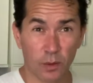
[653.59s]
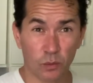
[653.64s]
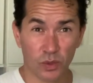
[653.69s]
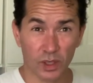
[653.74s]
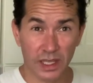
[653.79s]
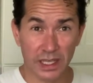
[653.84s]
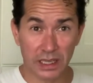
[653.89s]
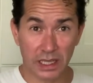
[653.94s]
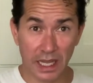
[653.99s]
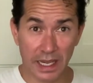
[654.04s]

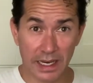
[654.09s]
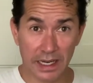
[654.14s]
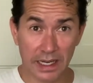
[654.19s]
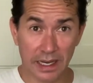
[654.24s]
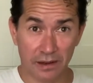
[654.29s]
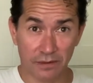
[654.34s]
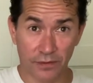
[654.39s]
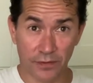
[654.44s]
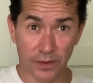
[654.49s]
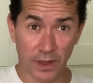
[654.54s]
really light
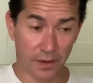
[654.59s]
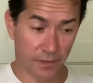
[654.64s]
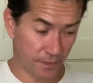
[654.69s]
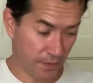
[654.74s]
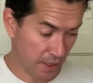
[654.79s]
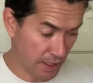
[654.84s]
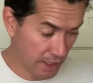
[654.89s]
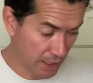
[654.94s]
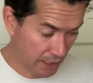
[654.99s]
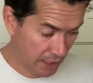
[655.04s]
and
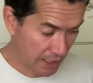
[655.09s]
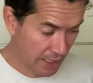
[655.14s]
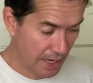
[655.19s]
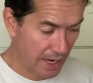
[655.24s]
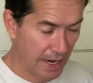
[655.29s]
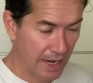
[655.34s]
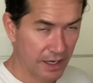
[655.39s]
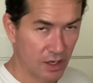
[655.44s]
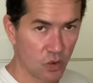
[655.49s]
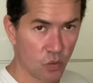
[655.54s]
fluffy
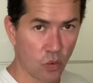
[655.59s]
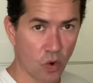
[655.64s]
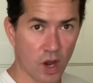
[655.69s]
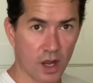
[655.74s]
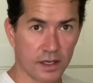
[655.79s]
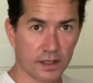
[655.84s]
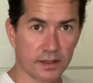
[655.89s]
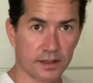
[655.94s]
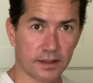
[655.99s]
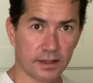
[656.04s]
and you
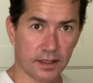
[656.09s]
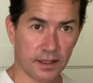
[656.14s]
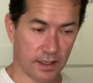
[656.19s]
want